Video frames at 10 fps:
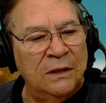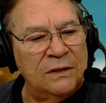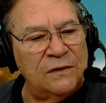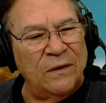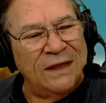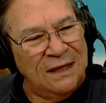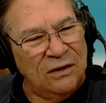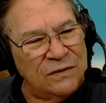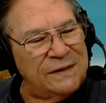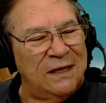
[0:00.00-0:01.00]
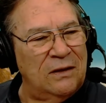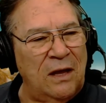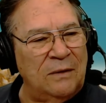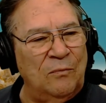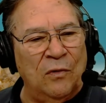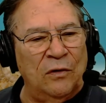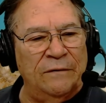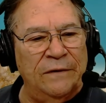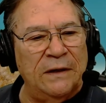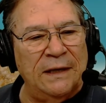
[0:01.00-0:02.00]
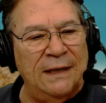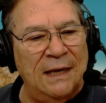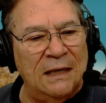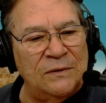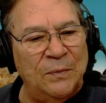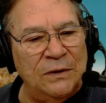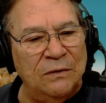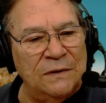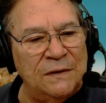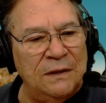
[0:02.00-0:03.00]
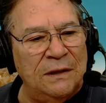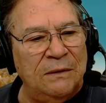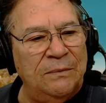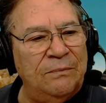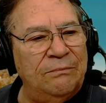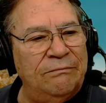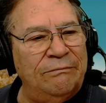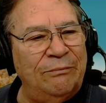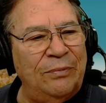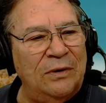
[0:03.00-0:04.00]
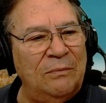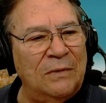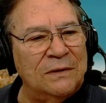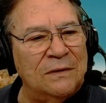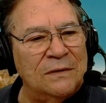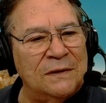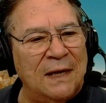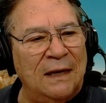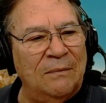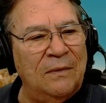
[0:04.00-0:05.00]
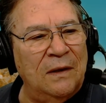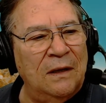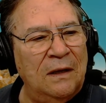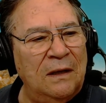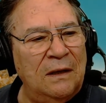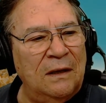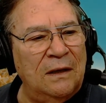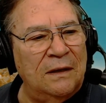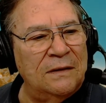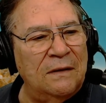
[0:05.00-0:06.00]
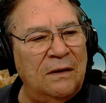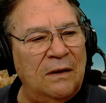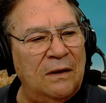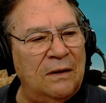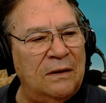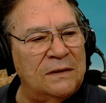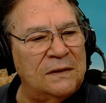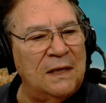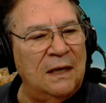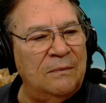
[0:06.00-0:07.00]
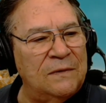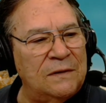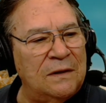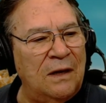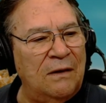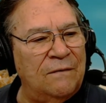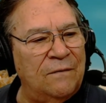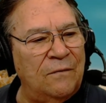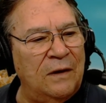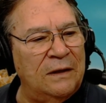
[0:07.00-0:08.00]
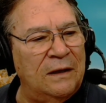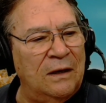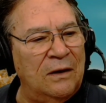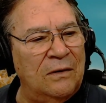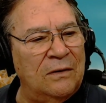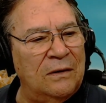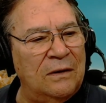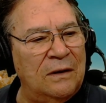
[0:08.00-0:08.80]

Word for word: So I think you see a lot more of it, I guess, but you can see pretty much the same uh, the same stuff right there.